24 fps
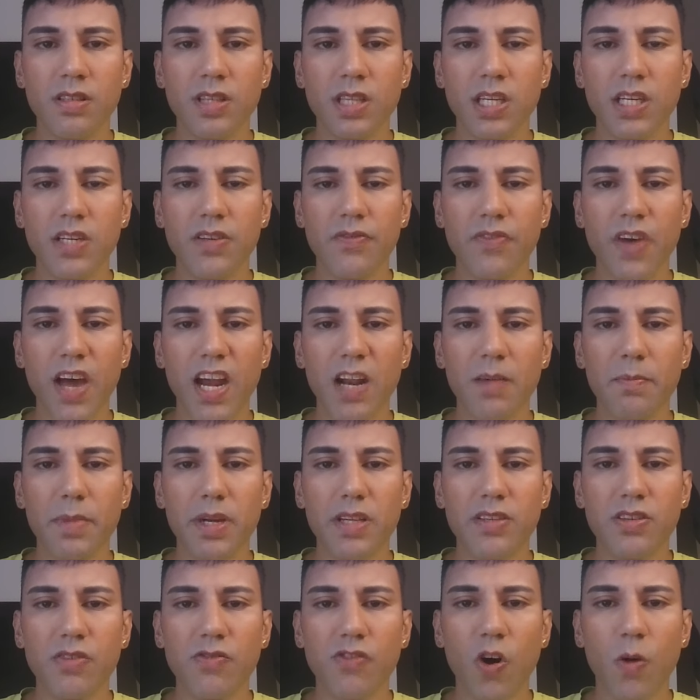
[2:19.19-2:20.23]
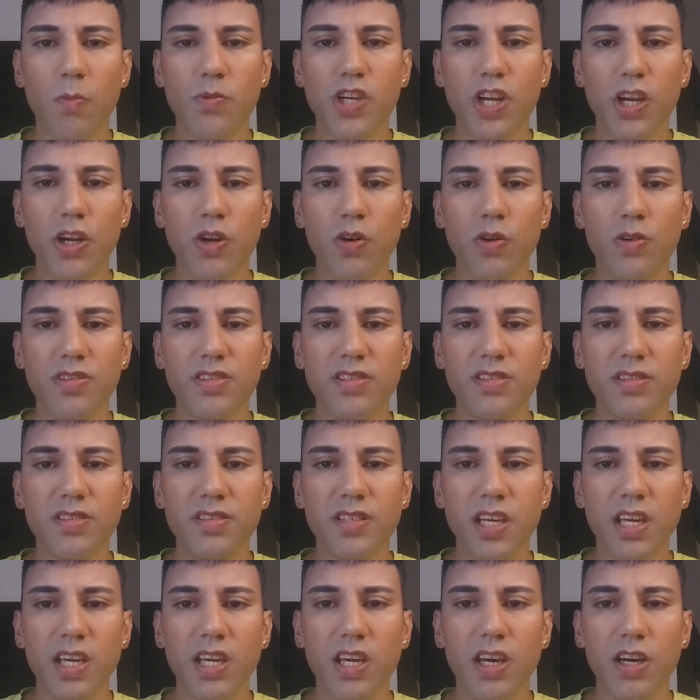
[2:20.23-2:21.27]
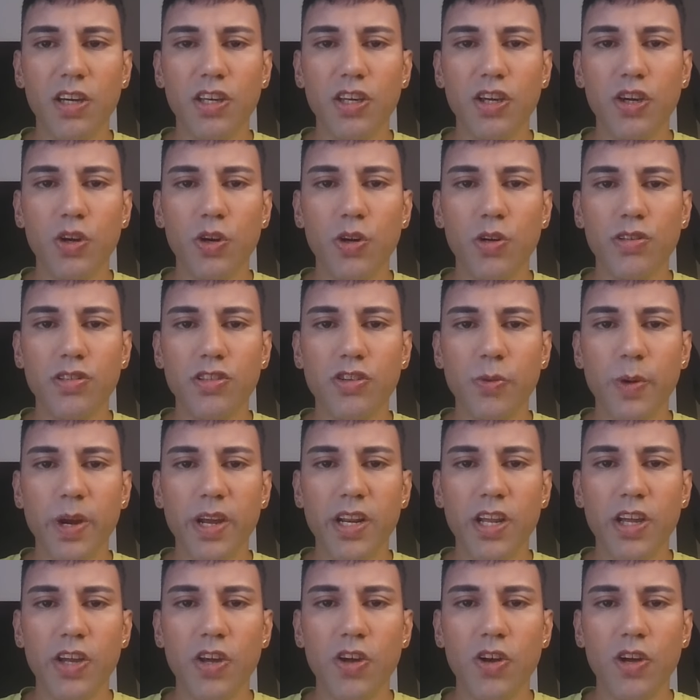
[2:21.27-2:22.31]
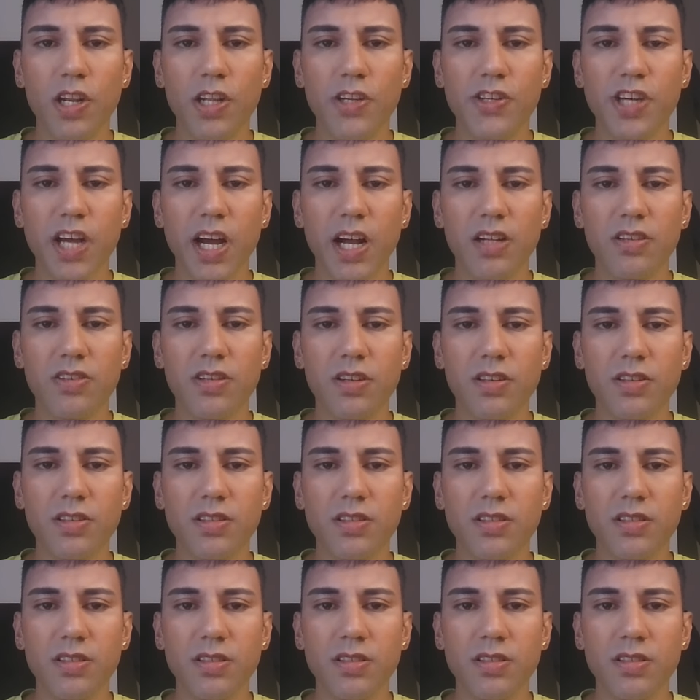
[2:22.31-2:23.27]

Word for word: The development of object constancy occurs during early childhood.